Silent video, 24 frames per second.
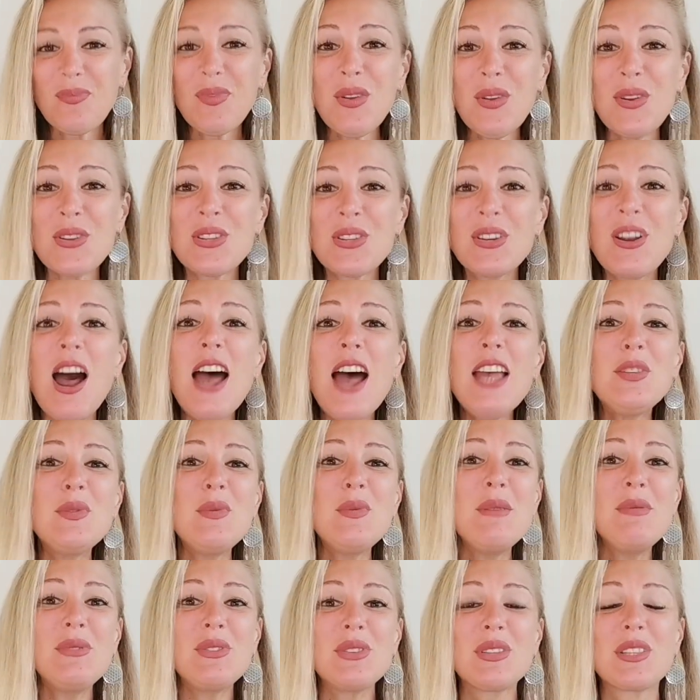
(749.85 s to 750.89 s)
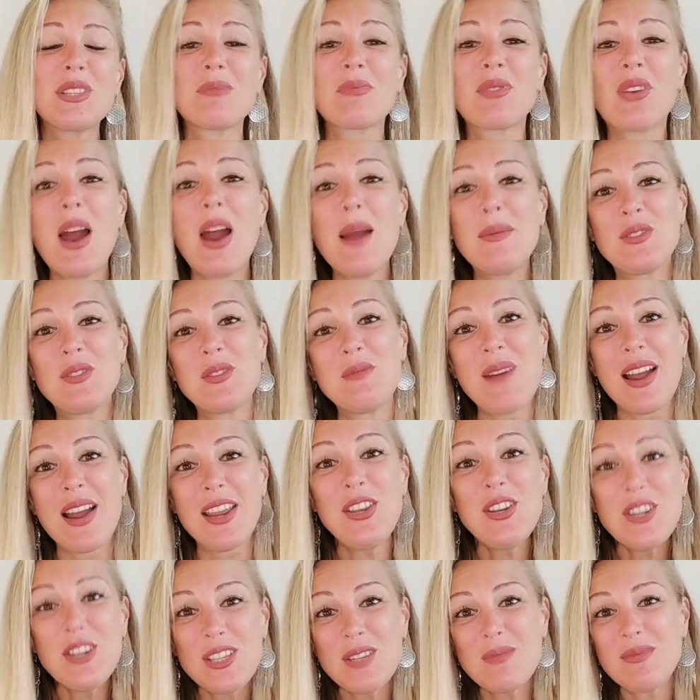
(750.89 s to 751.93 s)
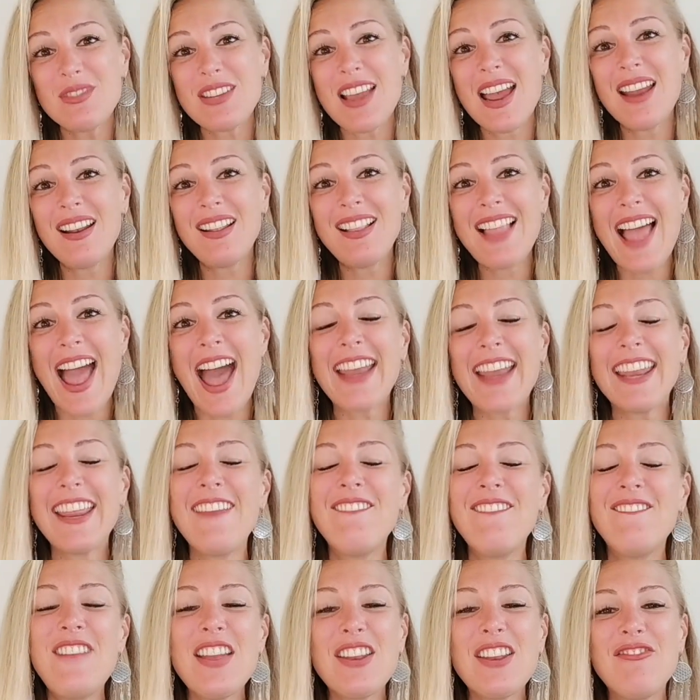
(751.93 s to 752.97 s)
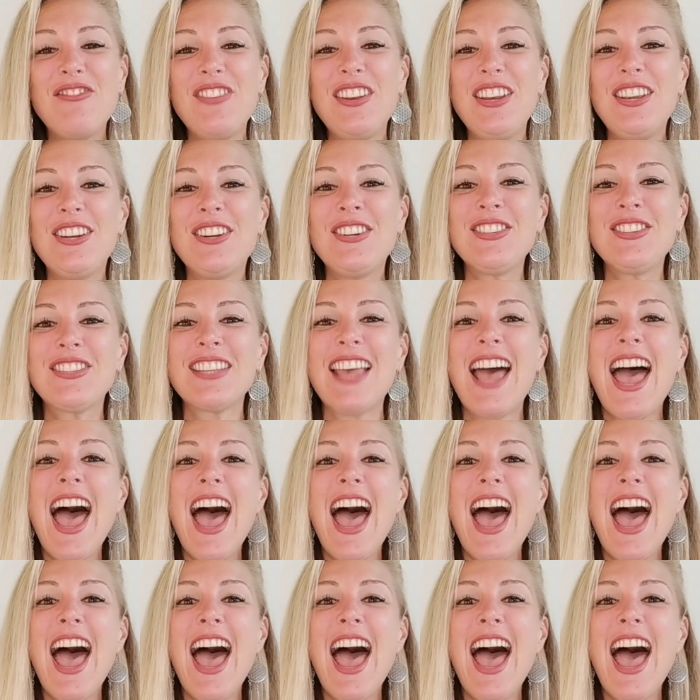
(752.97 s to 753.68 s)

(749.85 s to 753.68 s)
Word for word: So guys, remember to subscribe to my YouTube channel at Evette Videos.